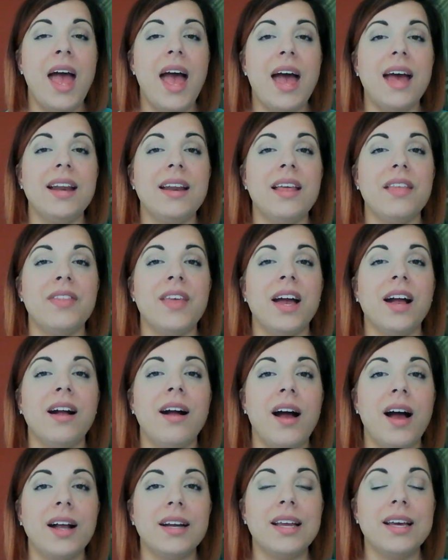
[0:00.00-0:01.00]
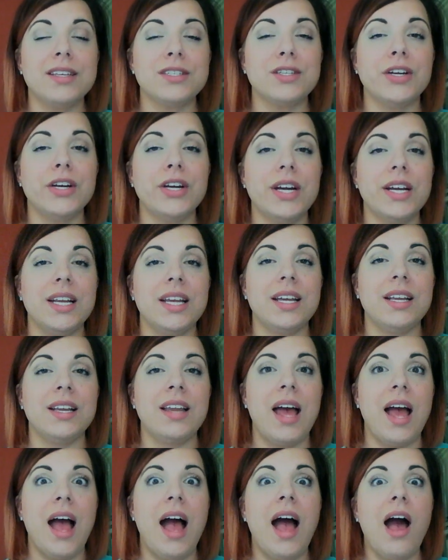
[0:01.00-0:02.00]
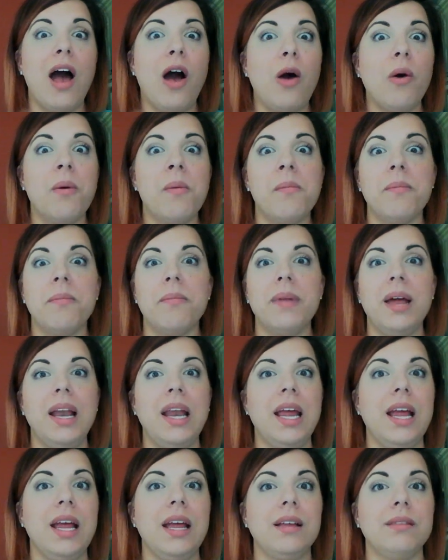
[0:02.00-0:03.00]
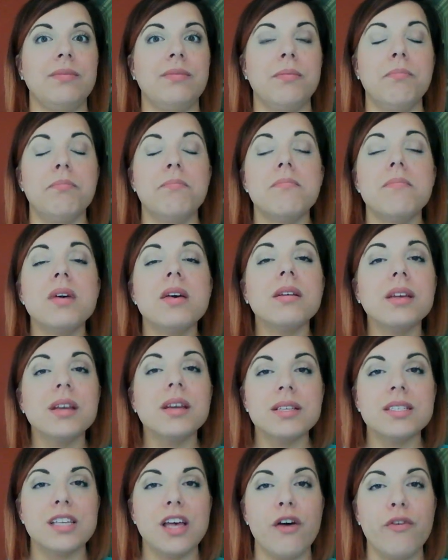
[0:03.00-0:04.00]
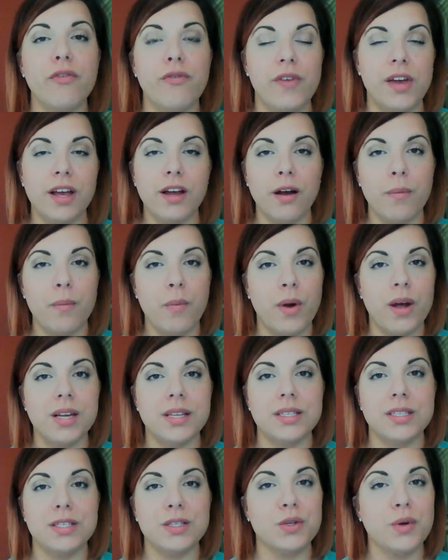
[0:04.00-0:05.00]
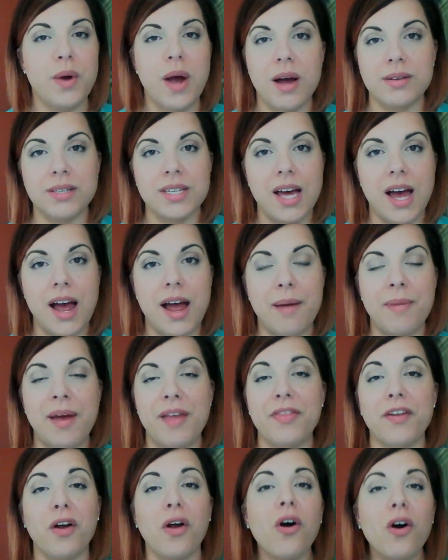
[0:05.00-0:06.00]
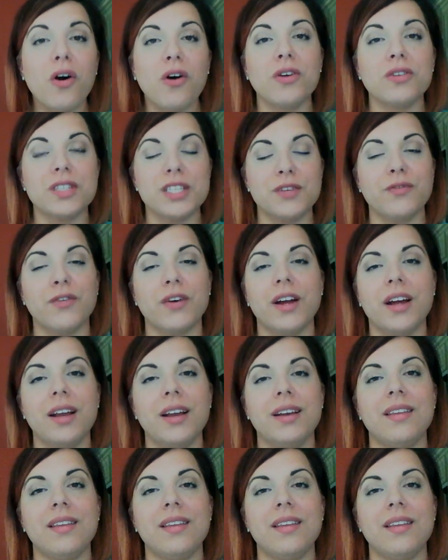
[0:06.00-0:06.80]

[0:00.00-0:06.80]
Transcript: And that God has created how many millions of fingerprints throughout time, and they're all different.